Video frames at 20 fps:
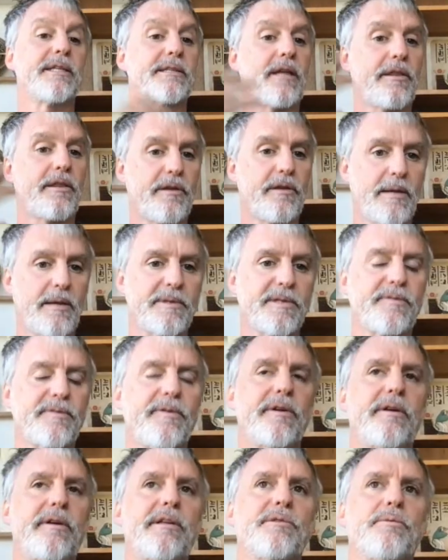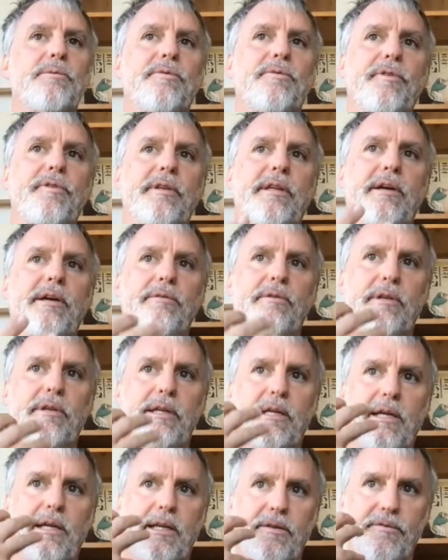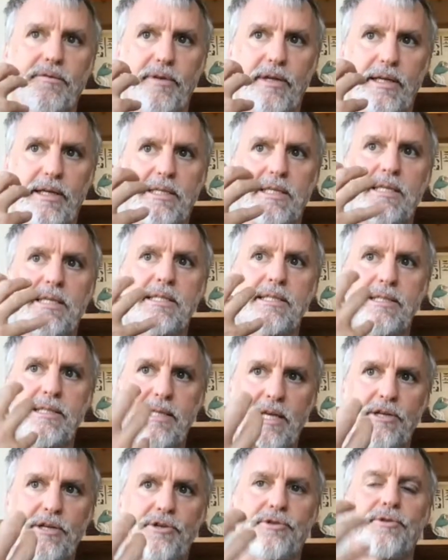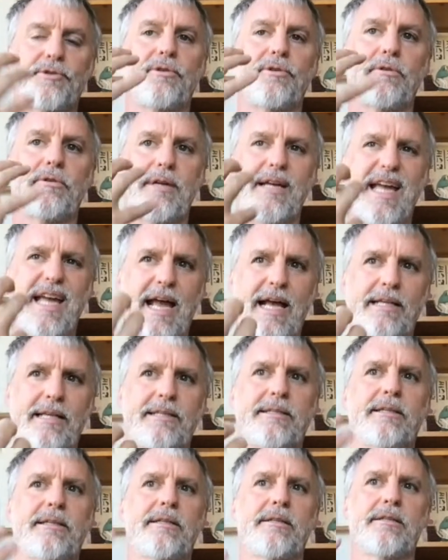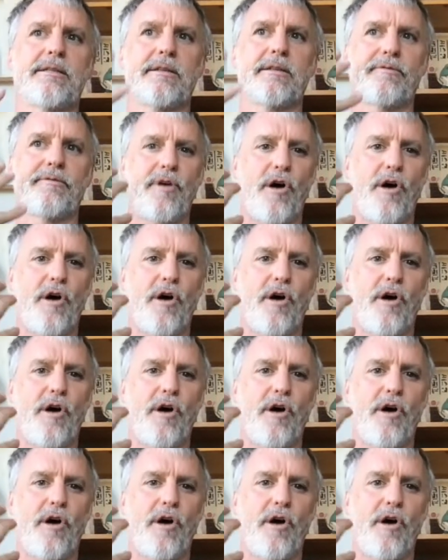Southern Hemispherians would feel that really kind of like central essence of